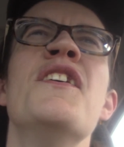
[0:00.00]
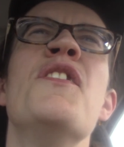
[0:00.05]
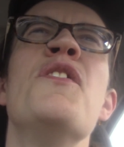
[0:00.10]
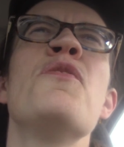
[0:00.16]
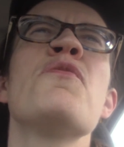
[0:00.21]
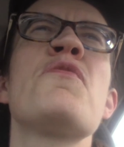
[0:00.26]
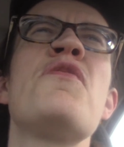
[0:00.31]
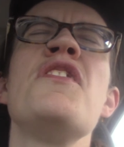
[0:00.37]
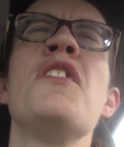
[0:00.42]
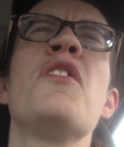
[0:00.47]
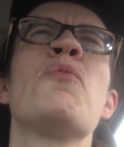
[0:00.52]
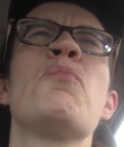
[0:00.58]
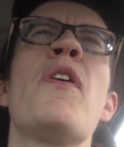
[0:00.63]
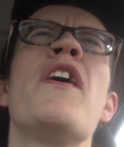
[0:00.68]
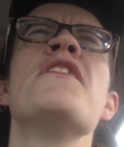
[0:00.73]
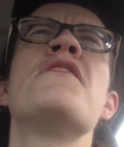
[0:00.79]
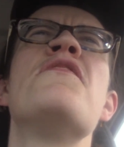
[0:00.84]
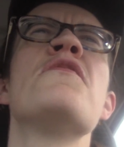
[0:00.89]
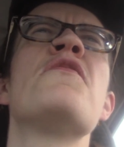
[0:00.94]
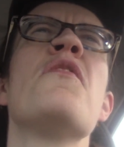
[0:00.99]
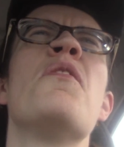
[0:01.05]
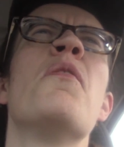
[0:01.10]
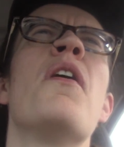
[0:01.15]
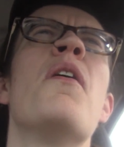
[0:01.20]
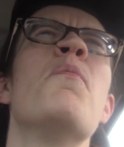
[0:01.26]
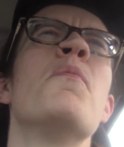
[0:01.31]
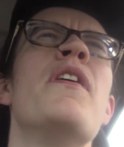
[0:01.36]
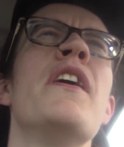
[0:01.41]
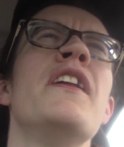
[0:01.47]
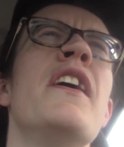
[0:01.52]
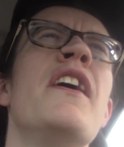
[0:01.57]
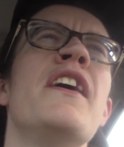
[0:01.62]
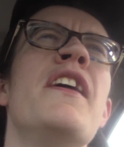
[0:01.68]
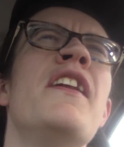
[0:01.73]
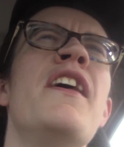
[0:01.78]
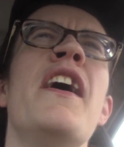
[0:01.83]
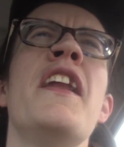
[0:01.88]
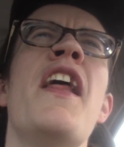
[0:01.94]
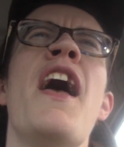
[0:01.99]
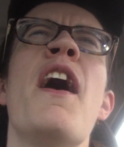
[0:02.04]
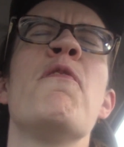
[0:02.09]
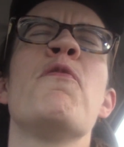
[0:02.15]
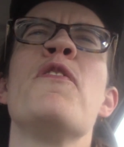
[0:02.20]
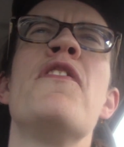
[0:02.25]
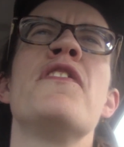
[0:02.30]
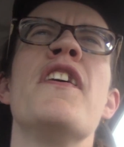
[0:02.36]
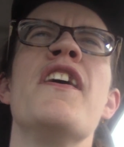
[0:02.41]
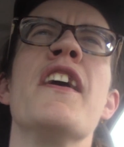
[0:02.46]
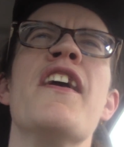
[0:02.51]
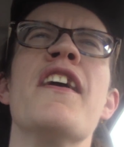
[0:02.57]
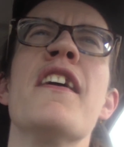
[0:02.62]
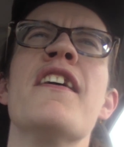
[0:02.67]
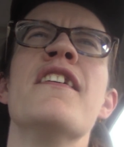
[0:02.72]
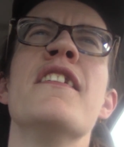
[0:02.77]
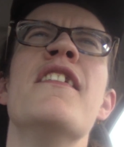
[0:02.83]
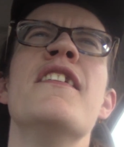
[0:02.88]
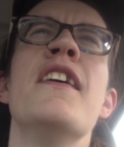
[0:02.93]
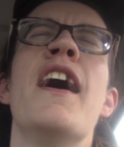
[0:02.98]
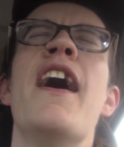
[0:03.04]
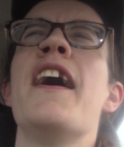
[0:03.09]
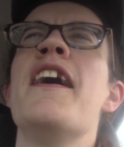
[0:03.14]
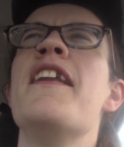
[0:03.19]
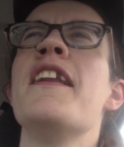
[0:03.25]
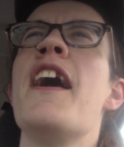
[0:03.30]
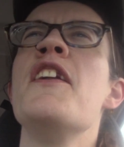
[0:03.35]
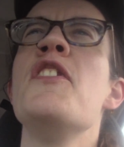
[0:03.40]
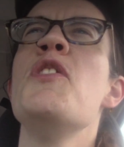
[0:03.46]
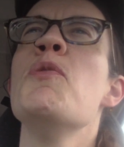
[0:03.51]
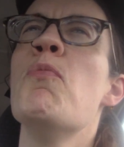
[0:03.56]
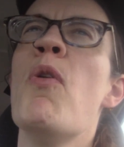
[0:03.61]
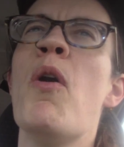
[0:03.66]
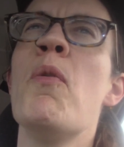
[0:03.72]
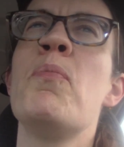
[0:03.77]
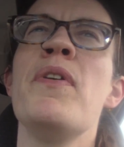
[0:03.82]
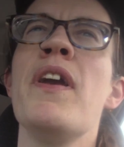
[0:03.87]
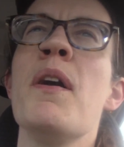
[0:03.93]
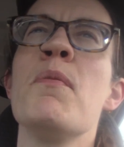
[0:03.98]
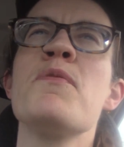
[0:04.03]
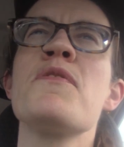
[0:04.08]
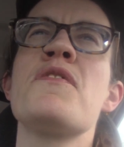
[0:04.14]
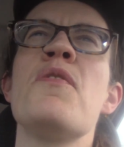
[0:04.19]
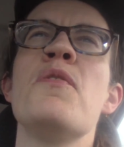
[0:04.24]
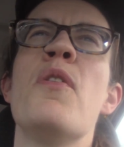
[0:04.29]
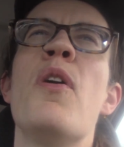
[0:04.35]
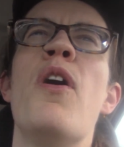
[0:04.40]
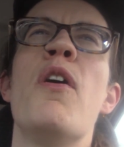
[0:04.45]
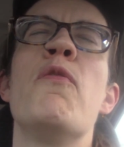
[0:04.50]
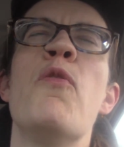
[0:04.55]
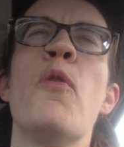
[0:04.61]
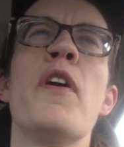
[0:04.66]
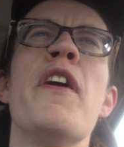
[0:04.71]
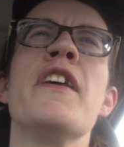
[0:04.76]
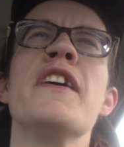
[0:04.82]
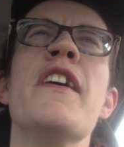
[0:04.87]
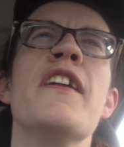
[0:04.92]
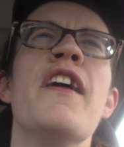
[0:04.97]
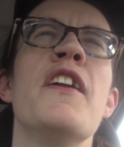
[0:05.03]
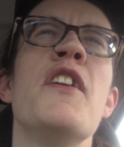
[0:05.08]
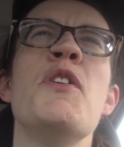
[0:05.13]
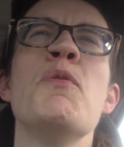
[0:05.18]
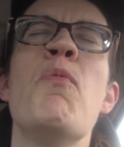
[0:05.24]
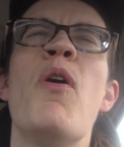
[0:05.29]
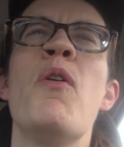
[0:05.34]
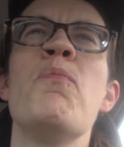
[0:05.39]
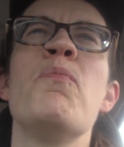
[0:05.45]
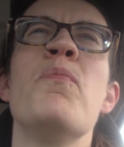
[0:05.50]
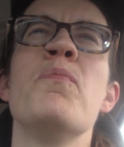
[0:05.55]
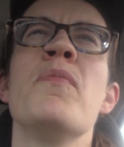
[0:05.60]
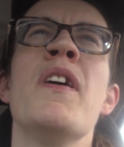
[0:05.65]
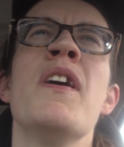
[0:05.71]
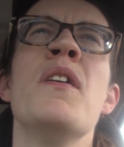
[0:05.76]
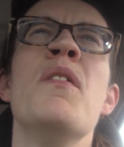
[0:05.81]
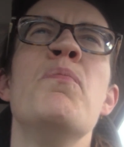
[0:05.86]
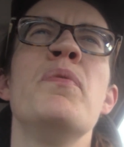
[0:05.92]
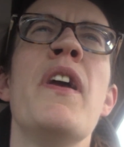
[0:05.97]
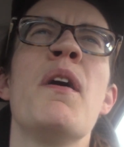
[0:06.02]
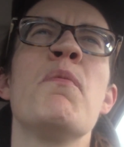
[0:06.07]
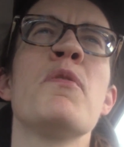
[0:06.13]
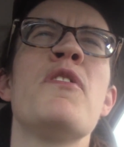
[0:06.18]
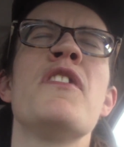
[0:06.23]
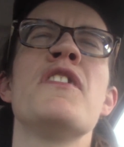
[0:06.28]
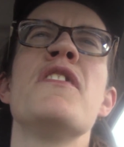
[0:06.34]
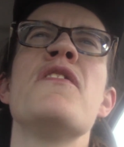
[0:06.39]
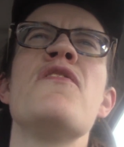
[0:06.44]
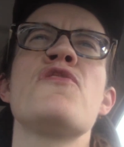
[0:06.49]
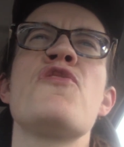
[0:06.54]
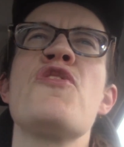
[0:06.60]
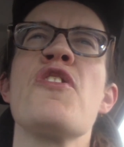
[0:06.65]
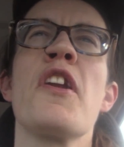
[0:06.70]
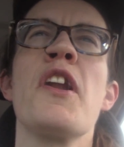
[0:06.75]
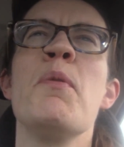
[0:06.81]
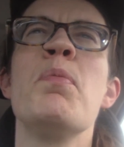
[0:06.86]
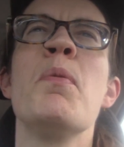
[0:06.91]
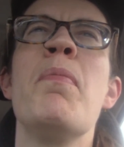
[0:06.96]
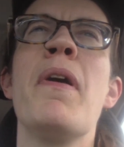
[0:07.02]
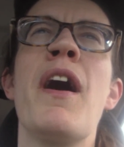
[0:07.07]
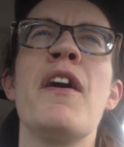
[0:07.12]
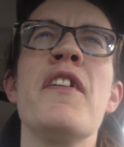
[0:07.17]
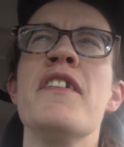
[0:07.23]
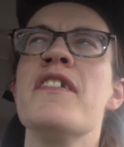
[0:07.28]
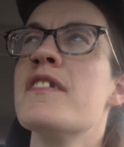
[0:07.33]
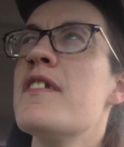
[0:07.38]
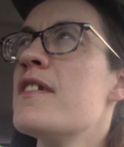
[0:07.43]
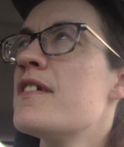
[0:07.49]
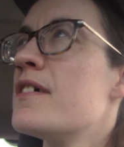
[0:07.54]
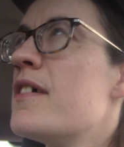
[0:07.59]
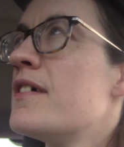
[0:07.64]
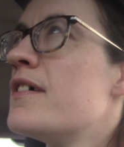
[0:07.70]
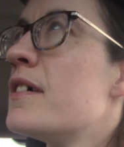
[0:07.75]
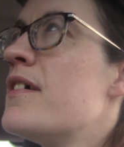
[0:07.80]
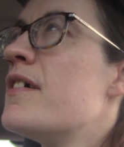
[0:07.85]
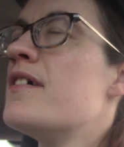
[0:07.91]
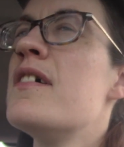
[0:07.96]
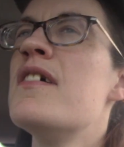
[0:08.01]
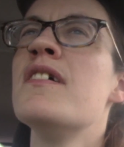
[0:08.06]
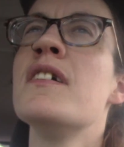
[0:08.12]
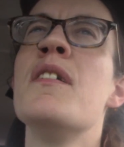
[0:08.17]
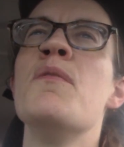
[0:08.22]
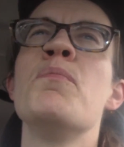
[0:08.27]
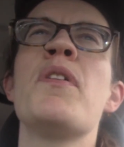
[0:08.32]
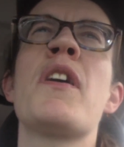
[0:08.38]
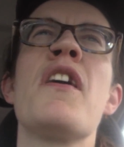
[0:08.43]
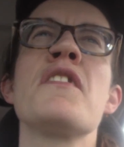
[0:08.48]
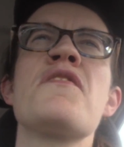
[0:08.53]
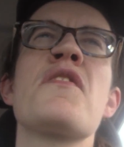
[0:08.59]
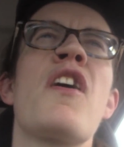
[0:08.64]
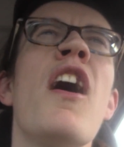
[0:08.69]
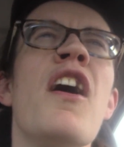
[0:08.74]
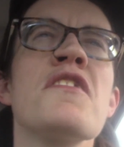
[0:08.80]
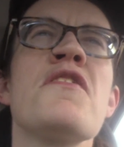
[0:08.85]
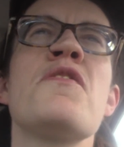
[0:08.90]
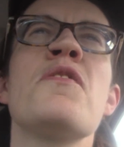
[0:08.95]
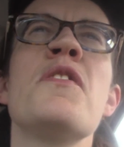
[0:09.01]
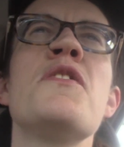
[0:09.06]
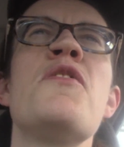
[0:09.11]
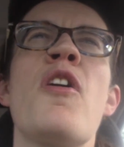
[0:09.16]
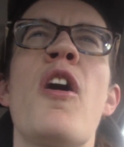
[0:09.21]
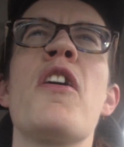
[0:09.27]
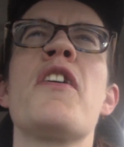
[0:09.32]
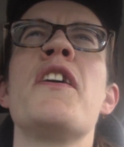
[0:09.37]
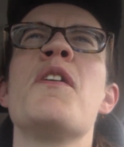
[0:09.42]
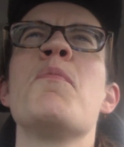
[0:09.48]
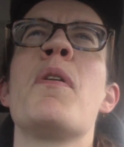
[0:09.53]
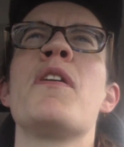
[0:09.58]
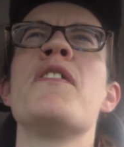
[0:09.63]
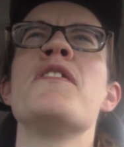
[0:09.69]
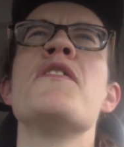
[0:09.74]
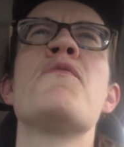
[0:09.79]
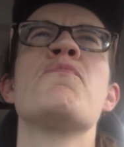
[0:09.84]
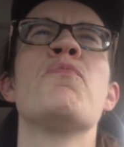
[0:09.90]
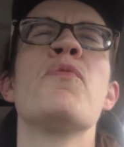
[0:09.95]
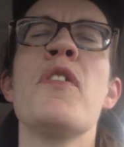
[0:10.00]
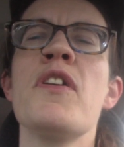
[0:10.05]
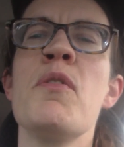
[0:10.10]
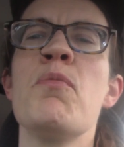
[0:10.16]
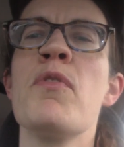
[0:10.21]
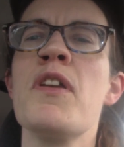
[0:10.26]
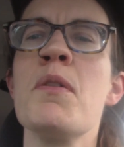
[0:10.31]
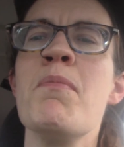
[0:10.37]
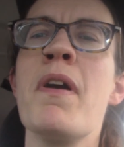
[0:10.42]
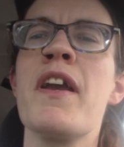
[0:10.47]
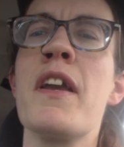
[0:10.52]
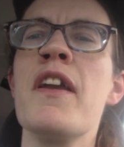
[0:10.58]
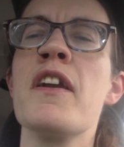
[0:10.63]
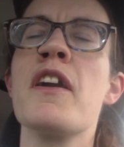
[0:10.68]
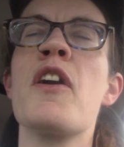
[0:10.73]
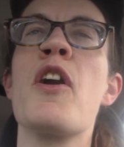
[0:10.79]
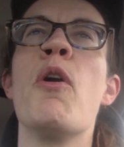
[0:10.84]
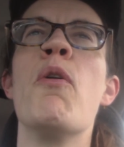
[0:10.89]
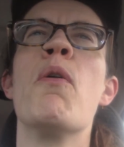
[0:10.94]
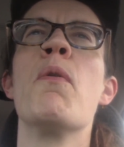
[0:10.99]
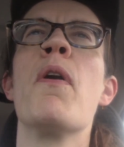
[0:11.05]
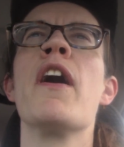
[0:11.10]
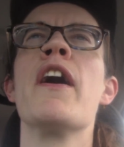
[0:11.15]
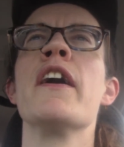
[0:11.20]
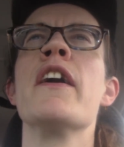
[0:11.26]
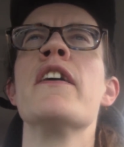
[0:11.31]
you'll see the racism um, in, in, in everything, and, and you won't be able to avoid it, and you won't be able to shut up about it, because constantly talking about it is really, really making it go away.